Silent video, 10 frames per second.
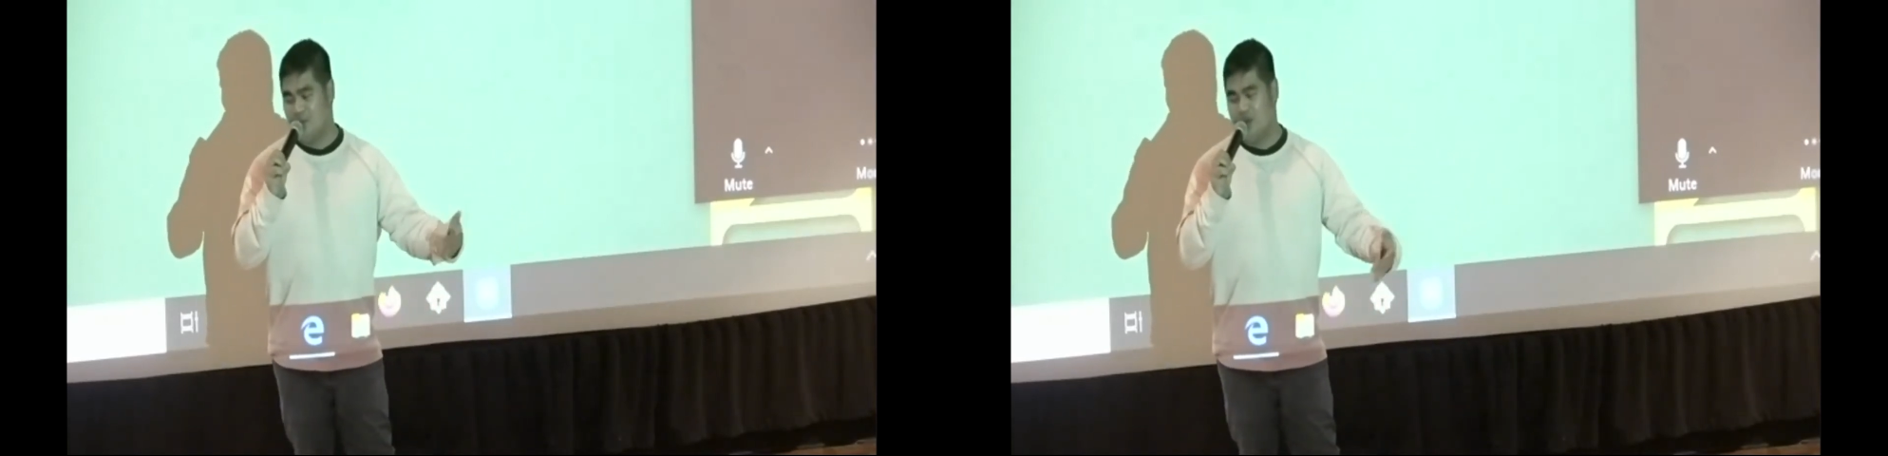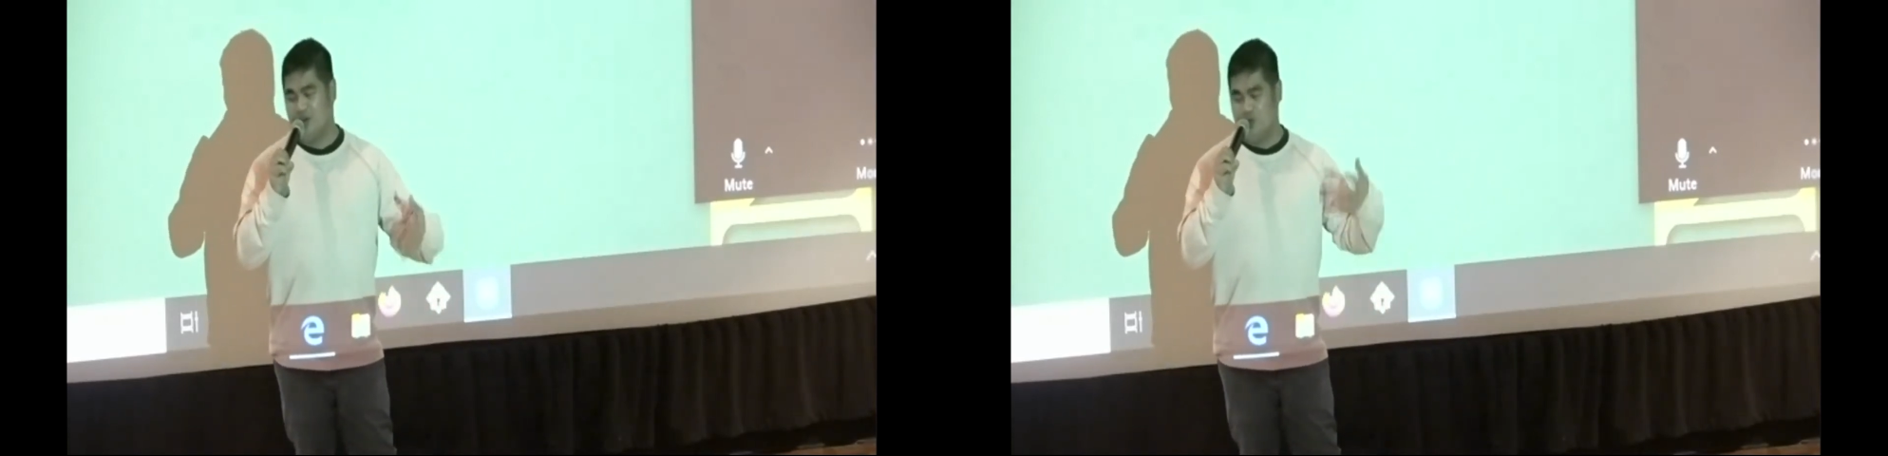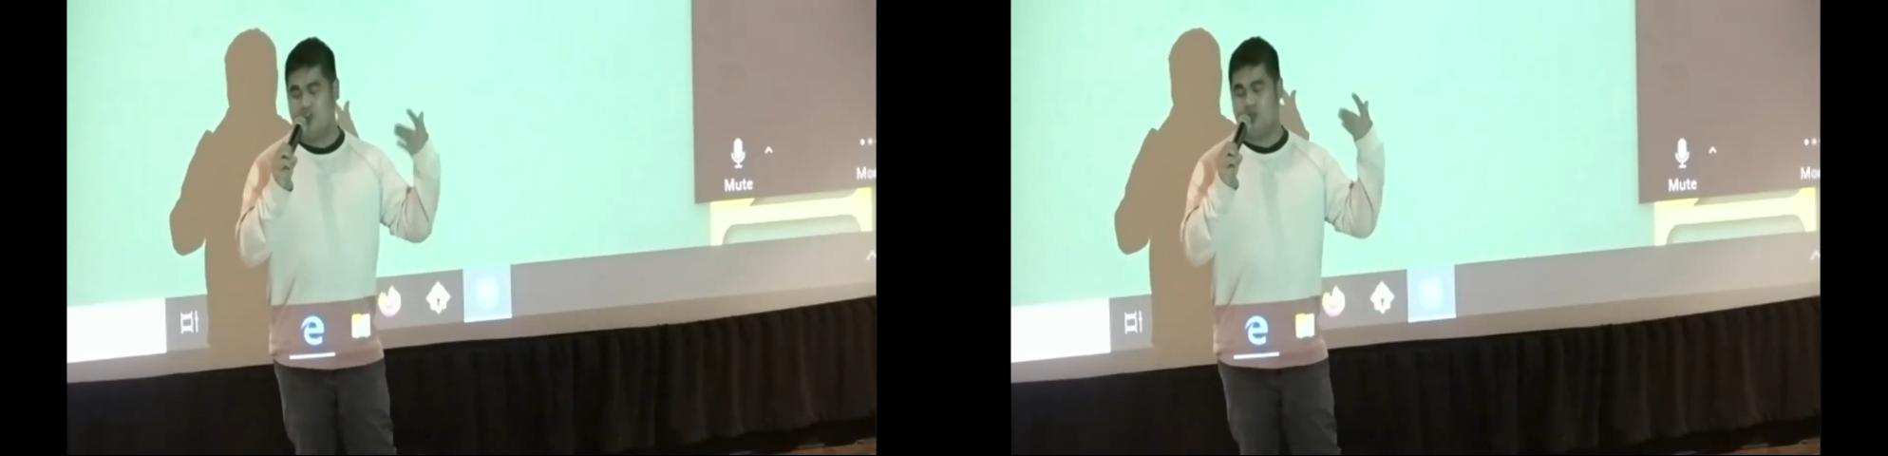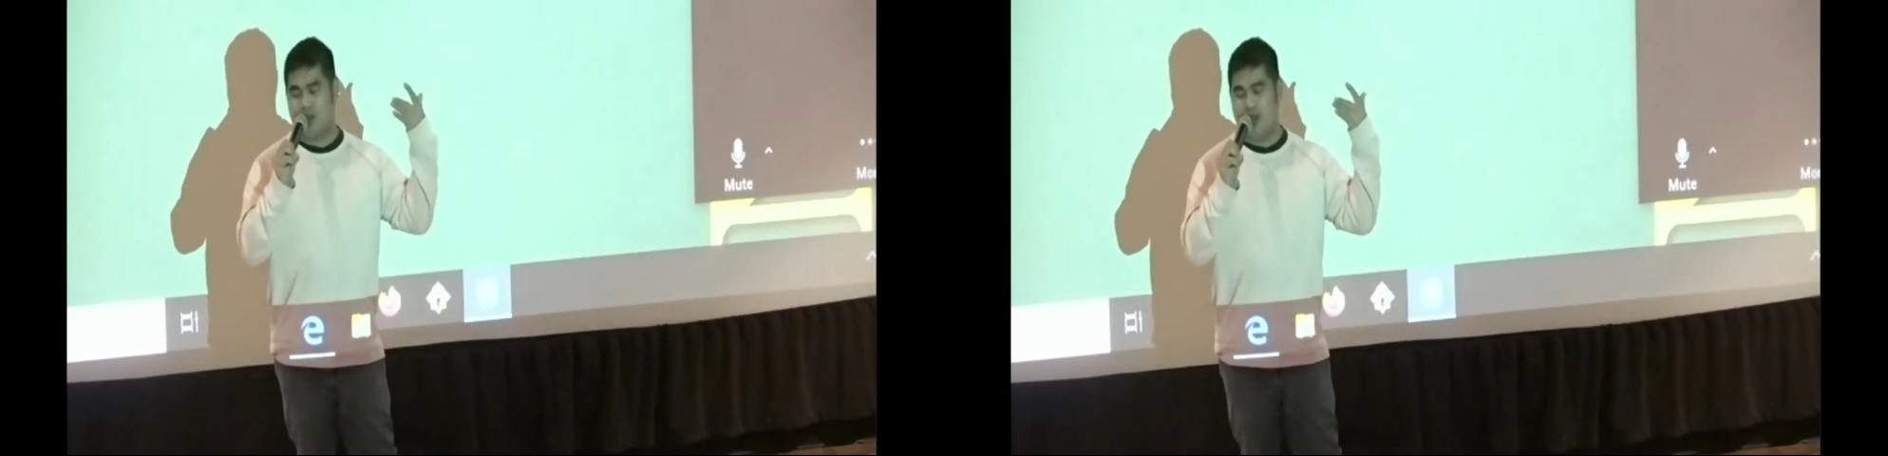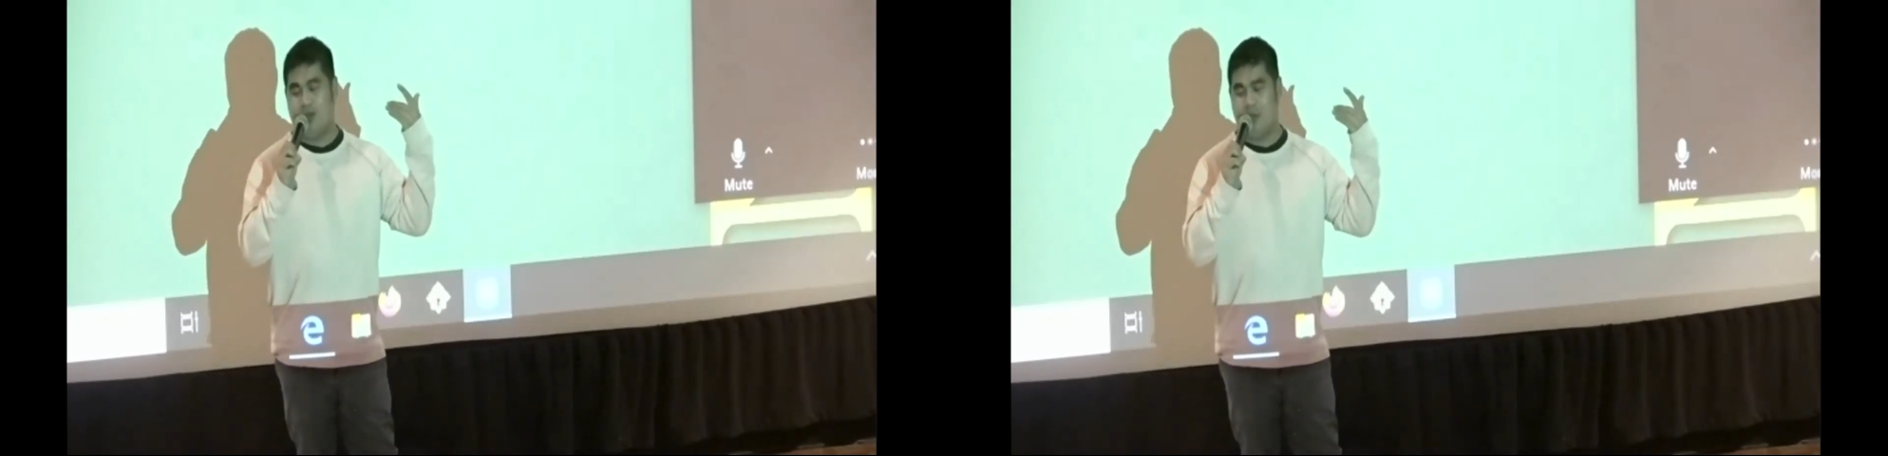but you
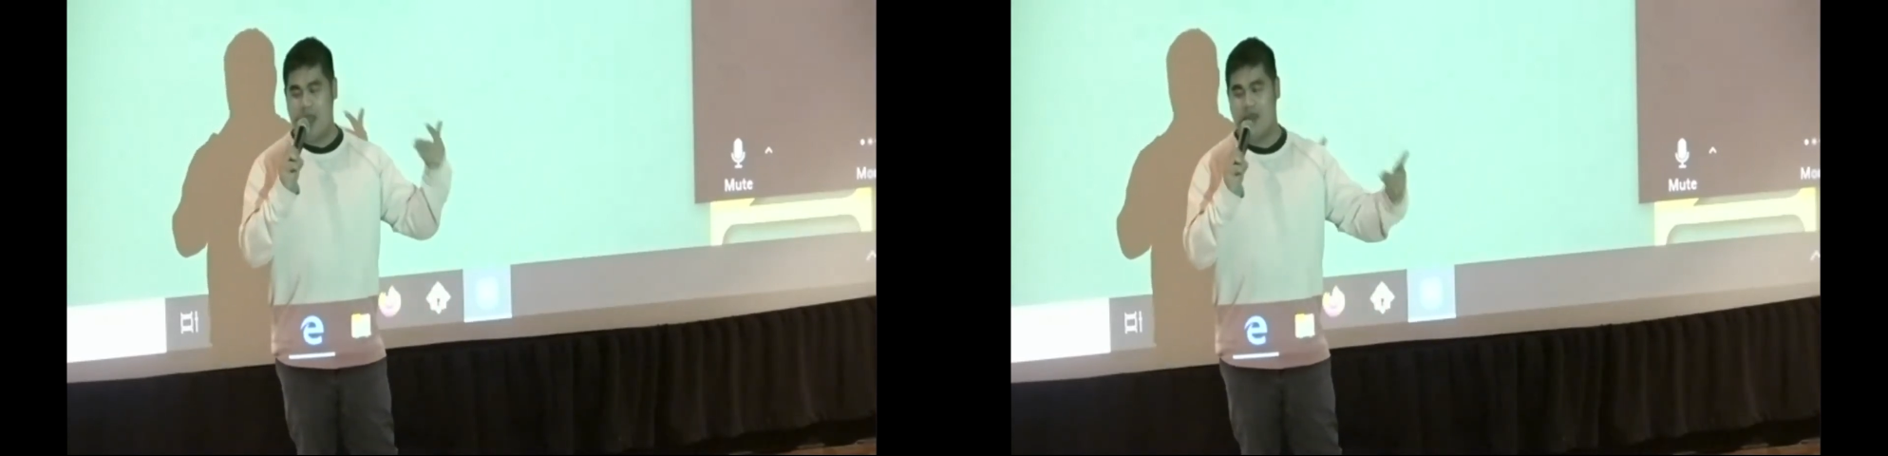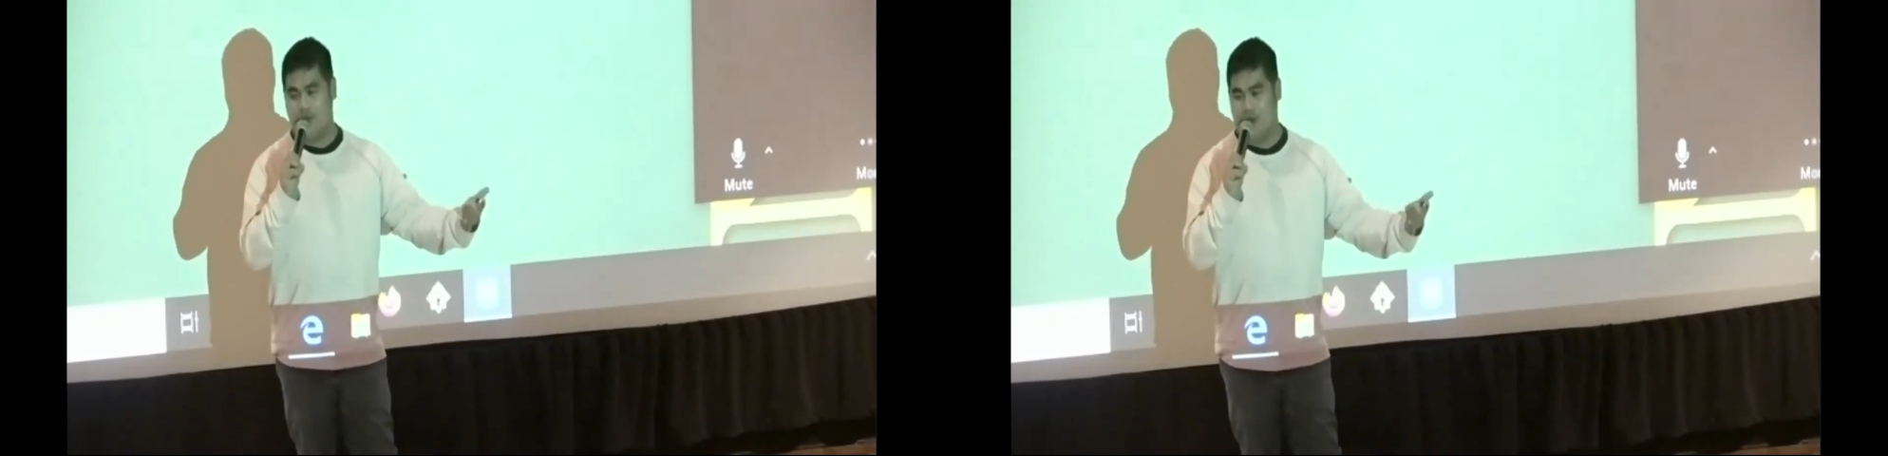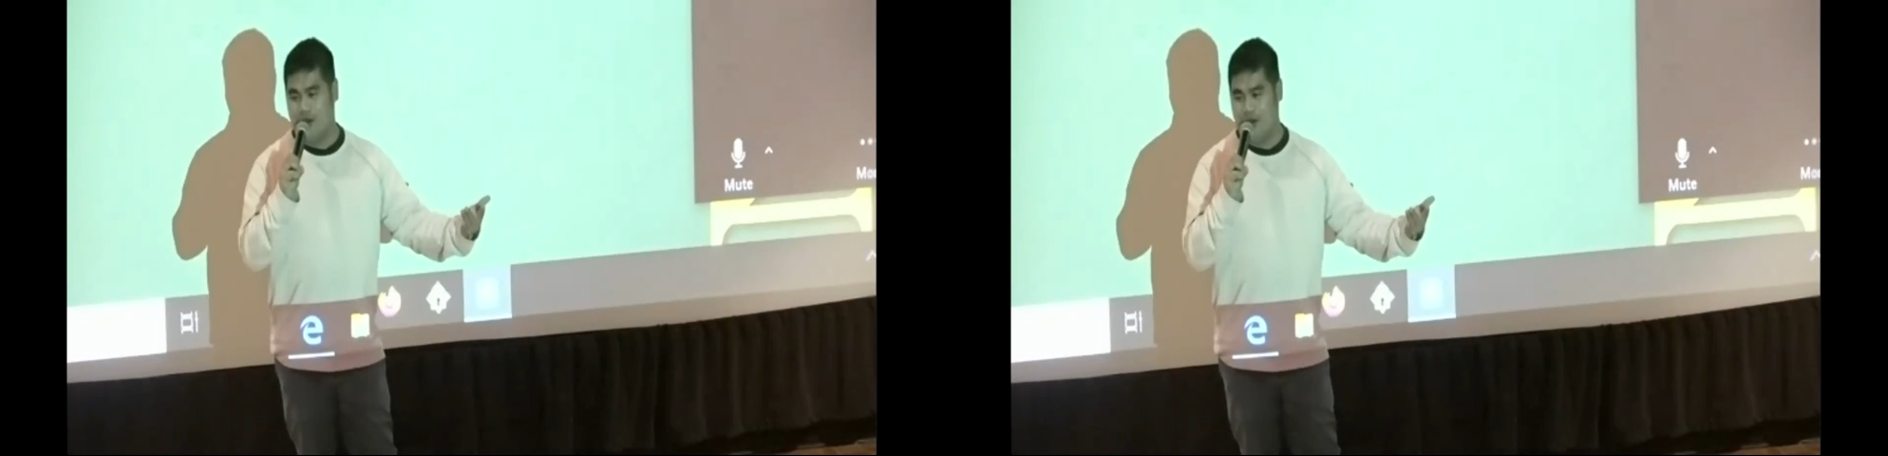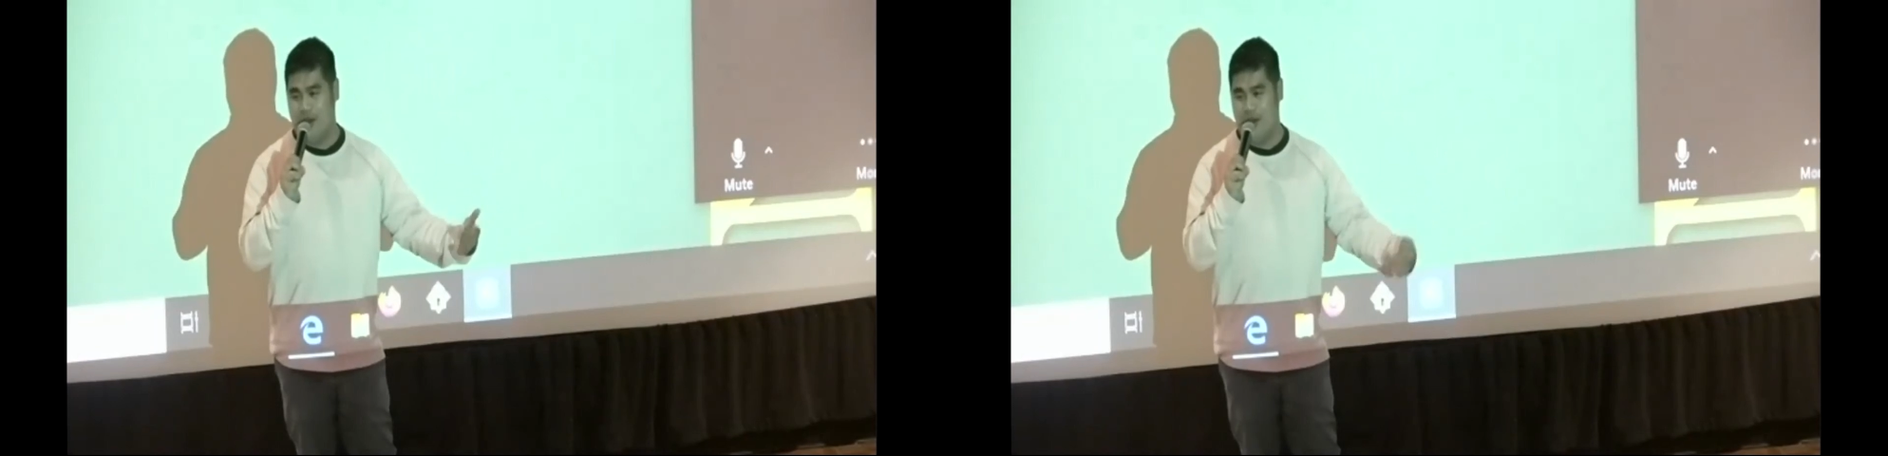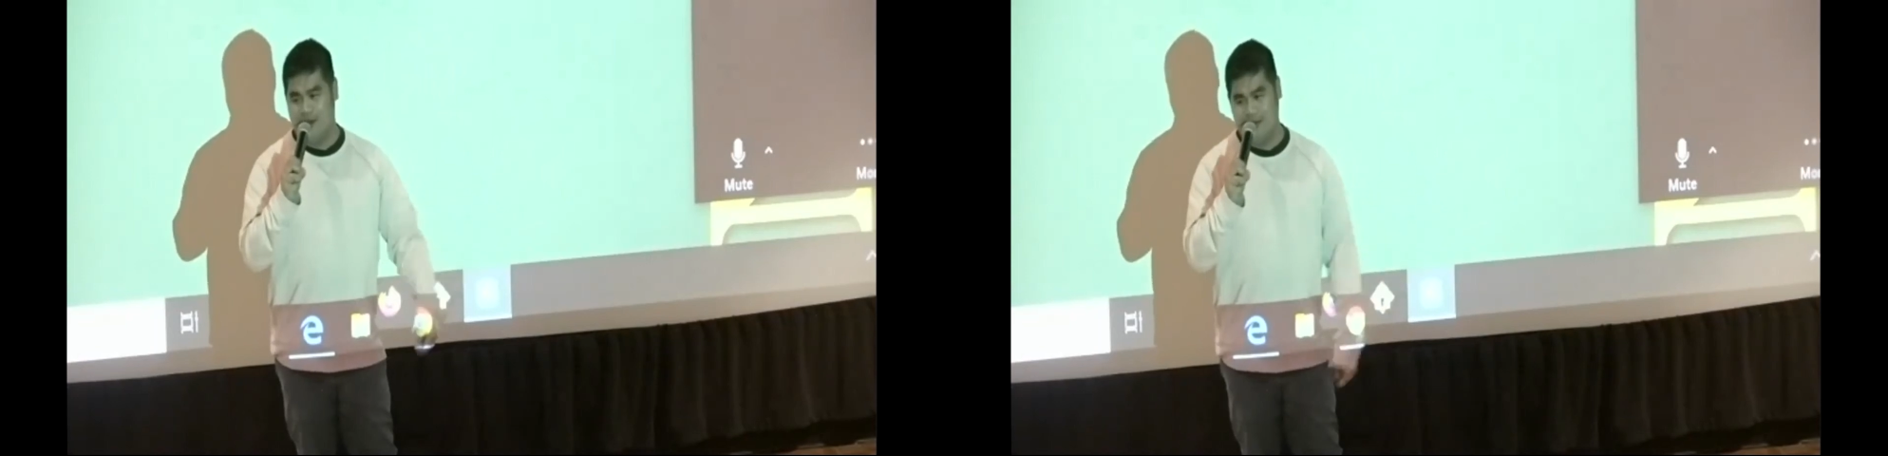speak Mandarin,
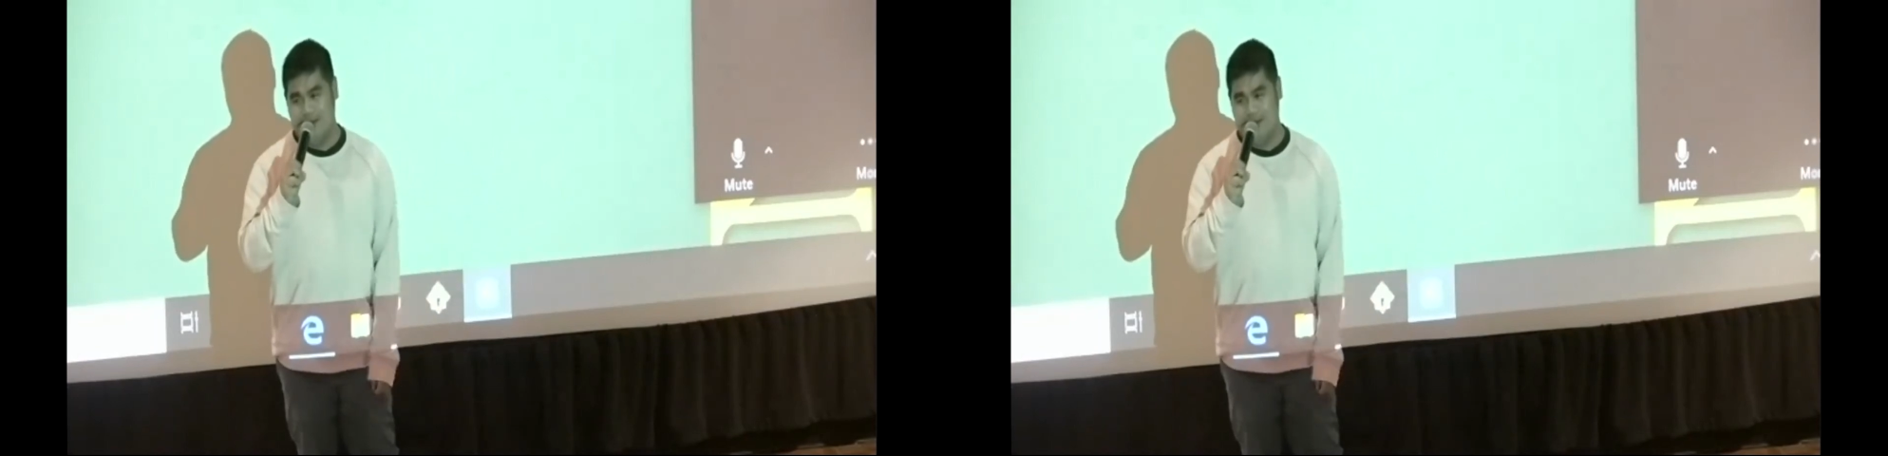right?